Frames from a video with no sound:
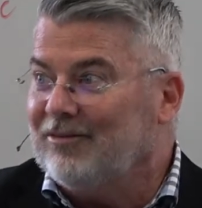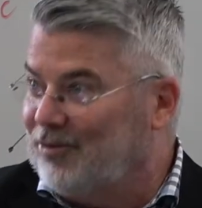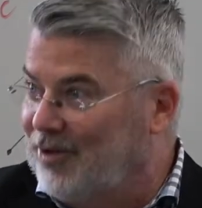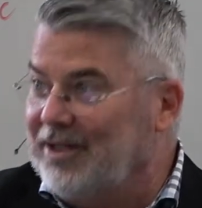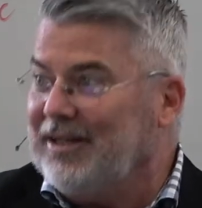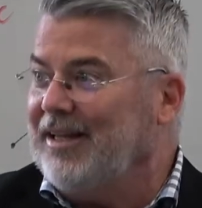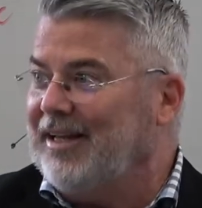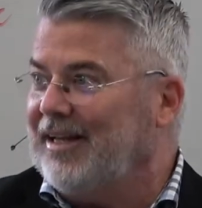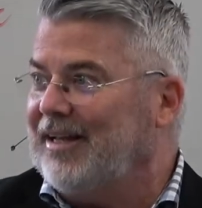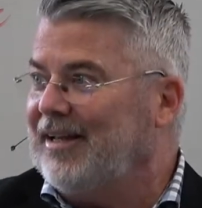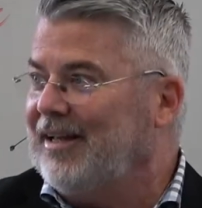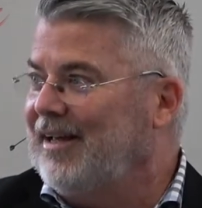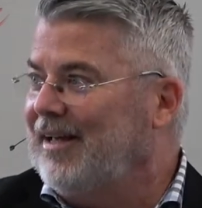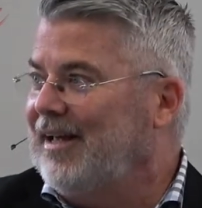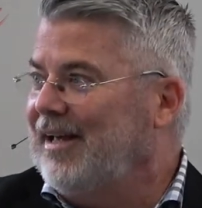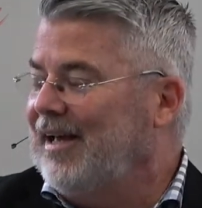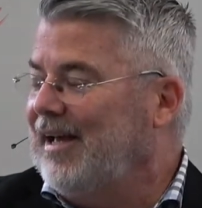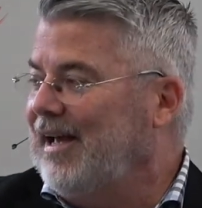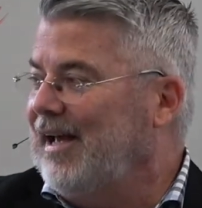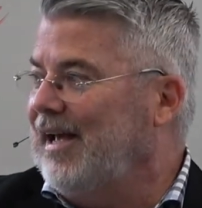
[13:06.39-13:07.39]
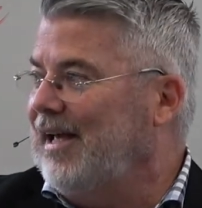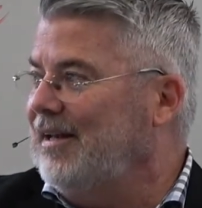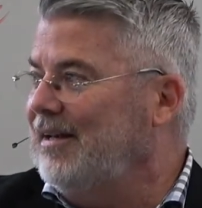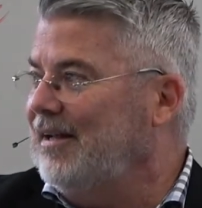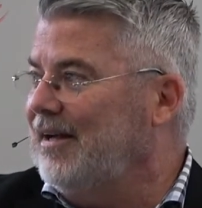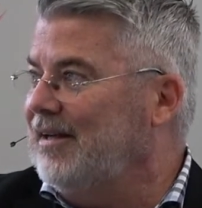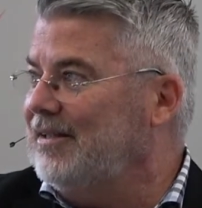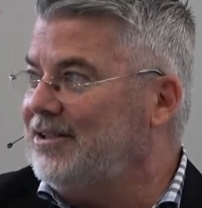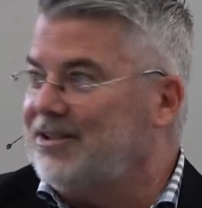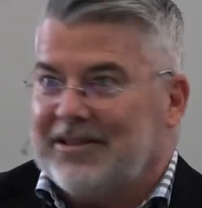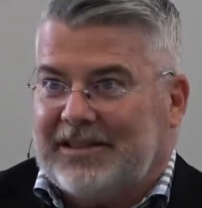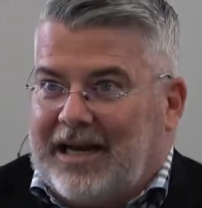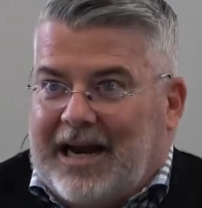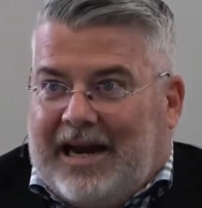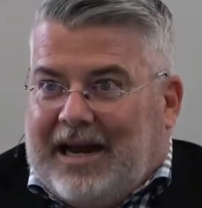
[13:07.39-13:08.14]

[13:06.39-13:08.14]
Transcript: Really? And she said,